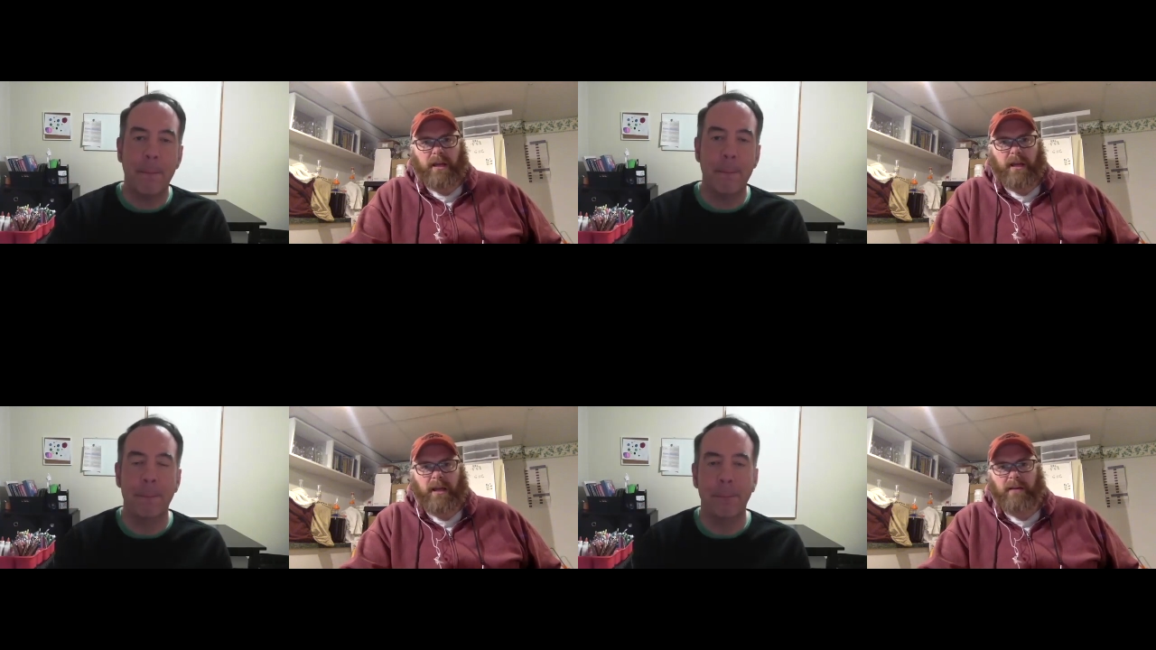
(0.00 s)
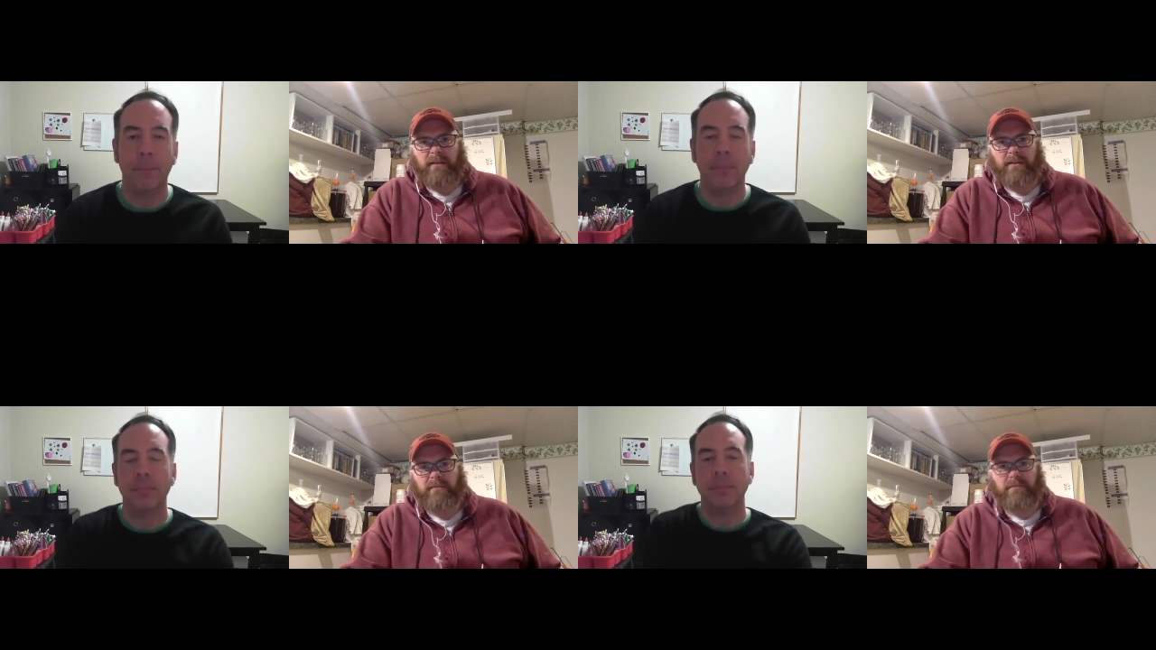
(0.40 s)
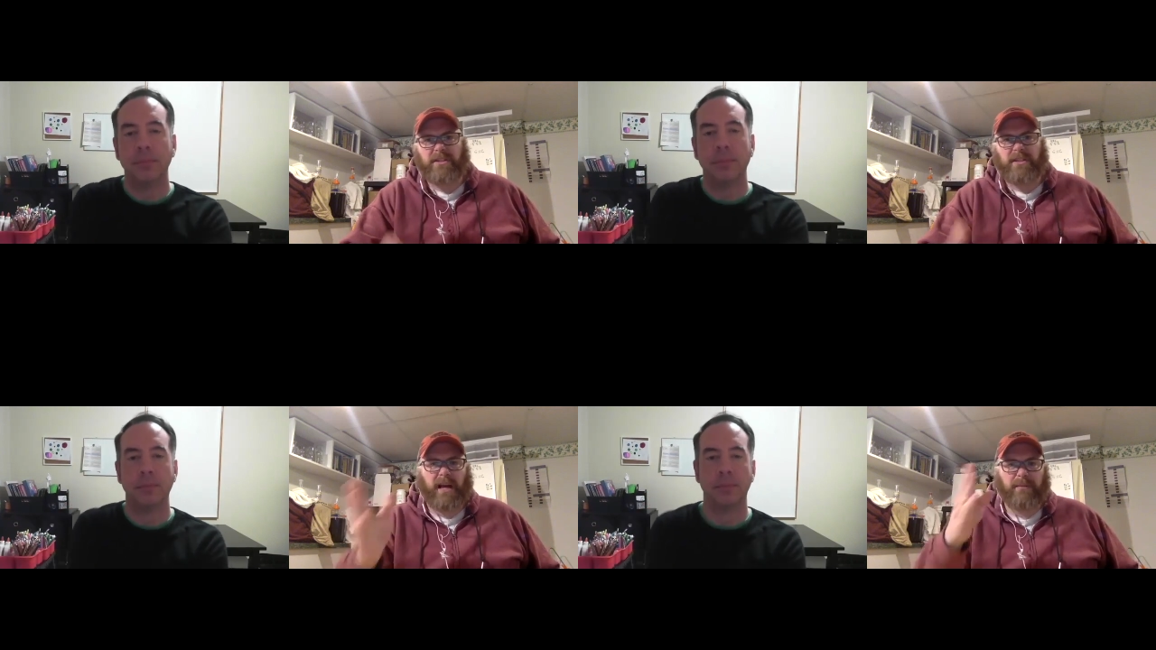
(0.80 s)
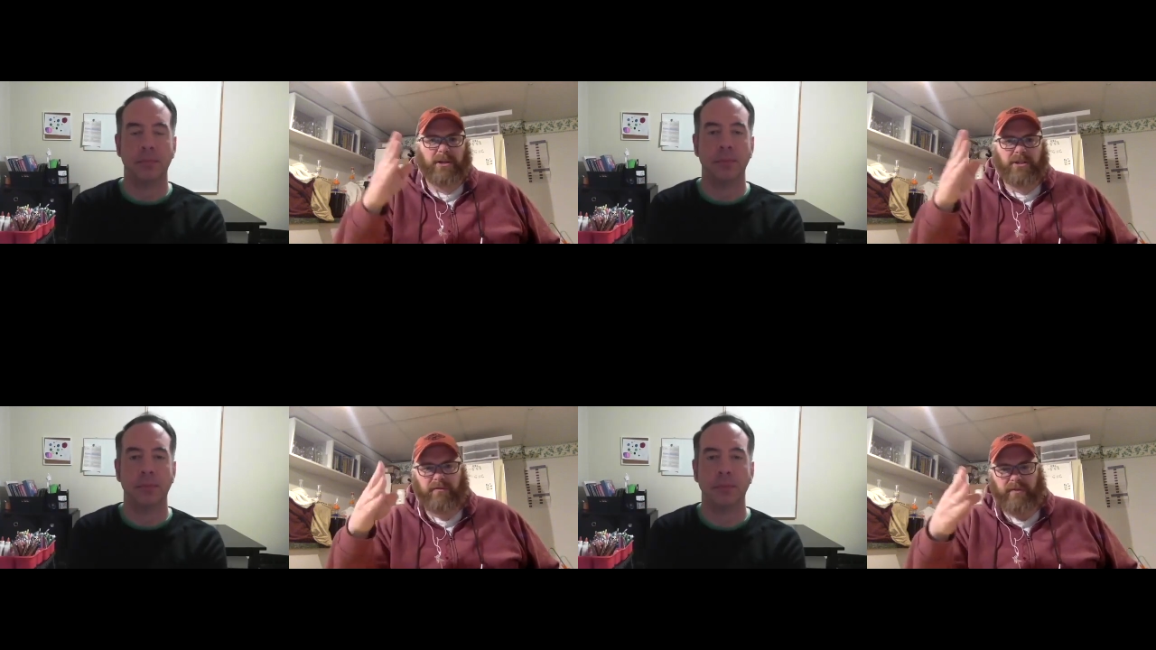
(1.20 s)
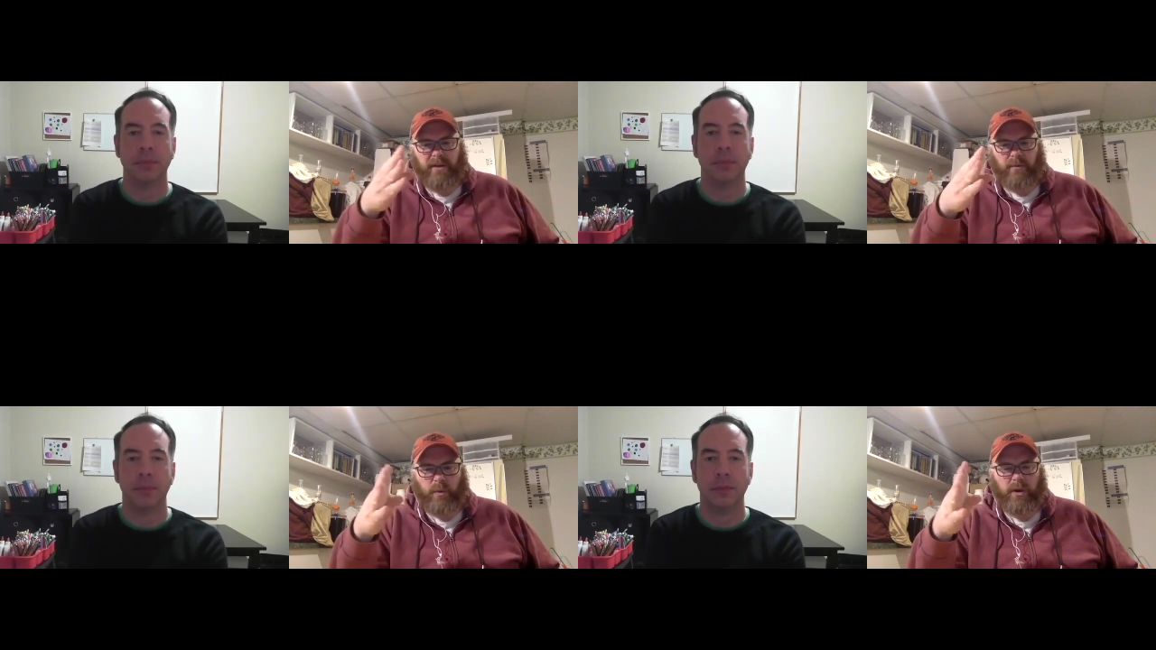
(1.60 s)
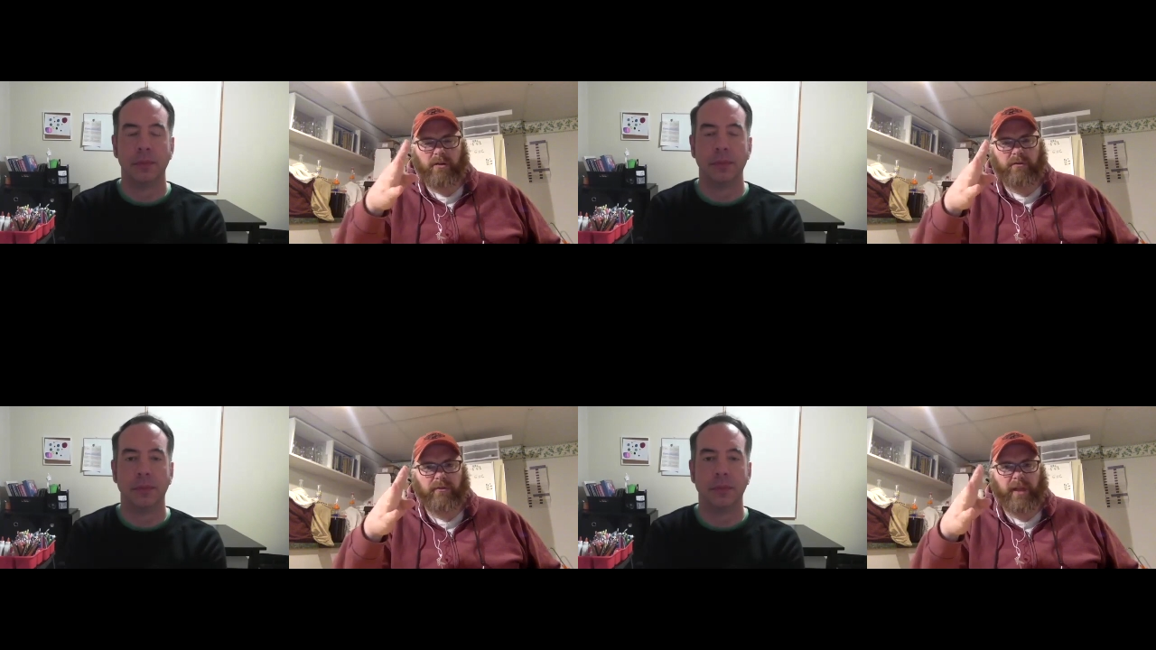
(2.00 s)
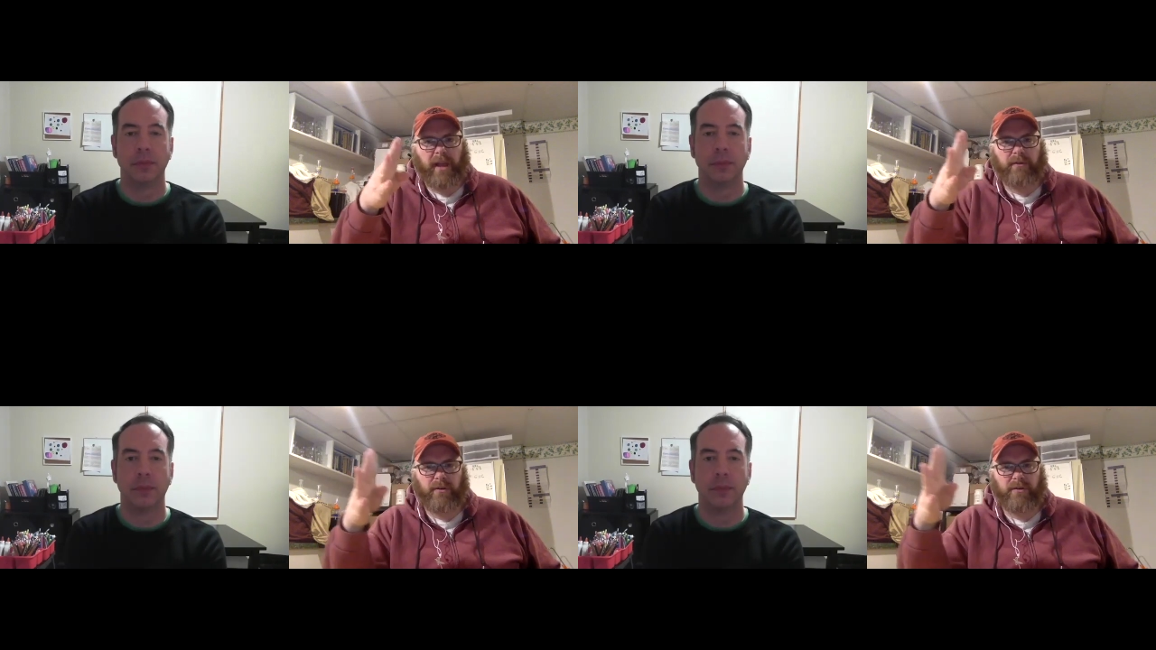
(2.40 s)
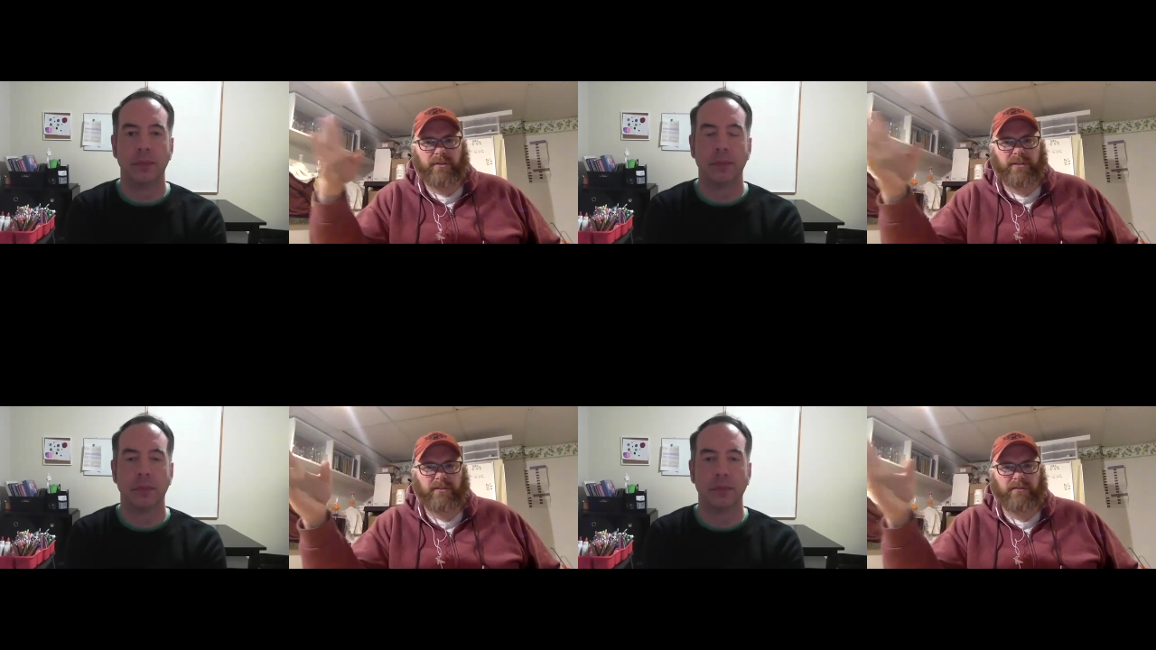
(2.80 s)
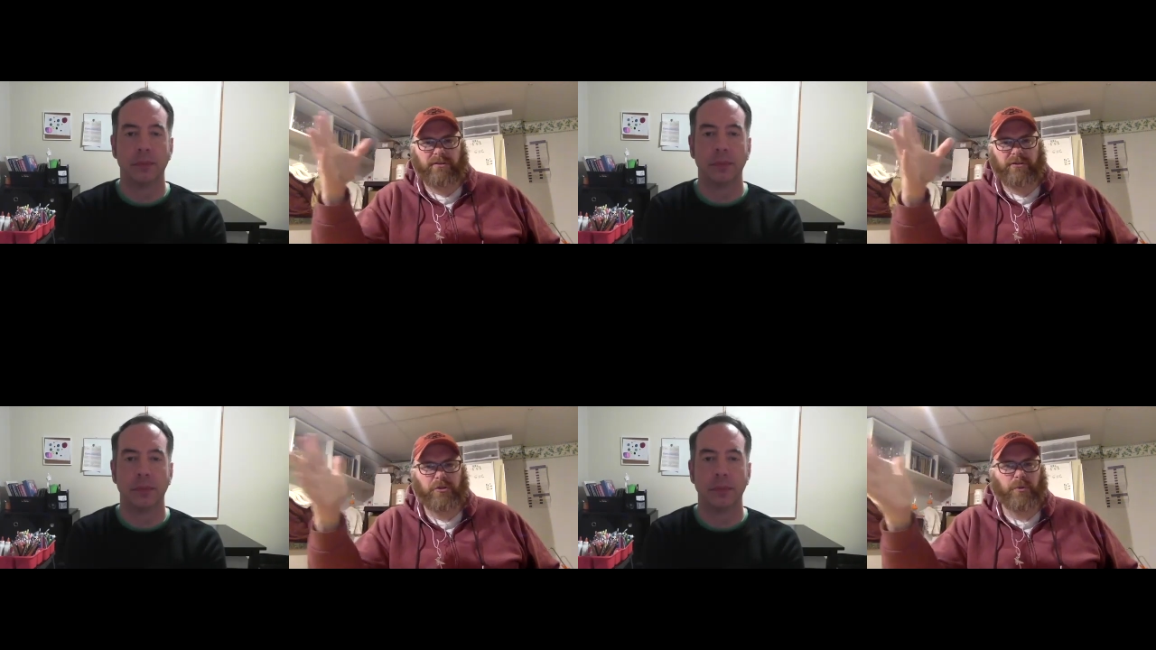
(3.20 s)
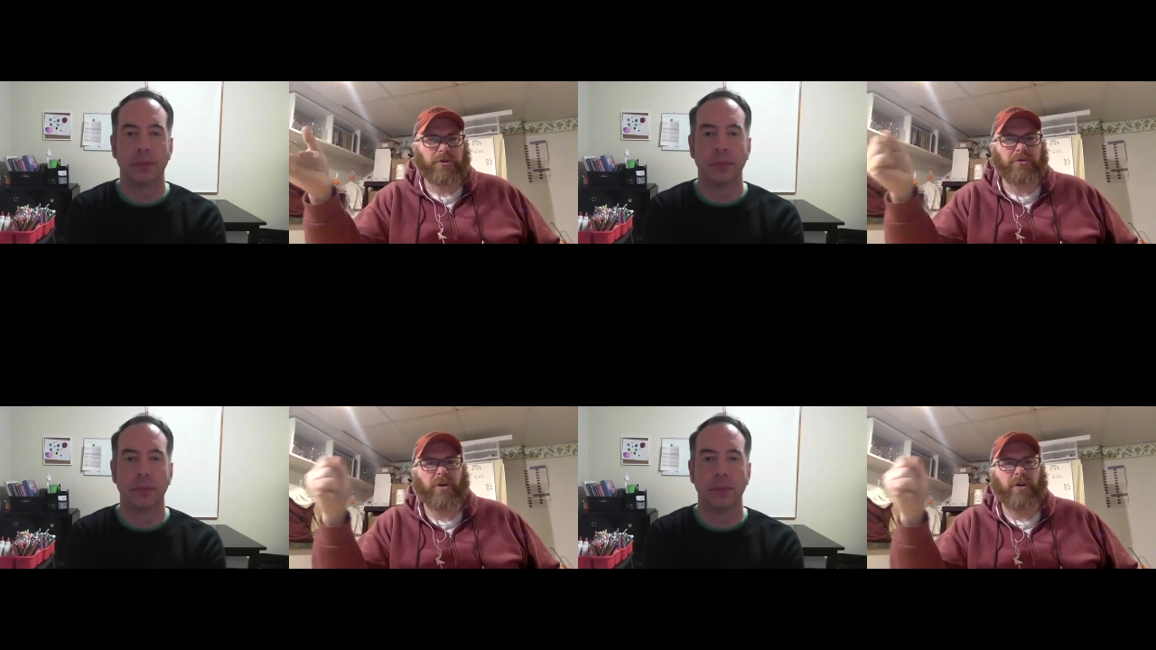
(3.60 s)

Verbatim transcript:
Speaker 1: and see how much of the weird flavors do or do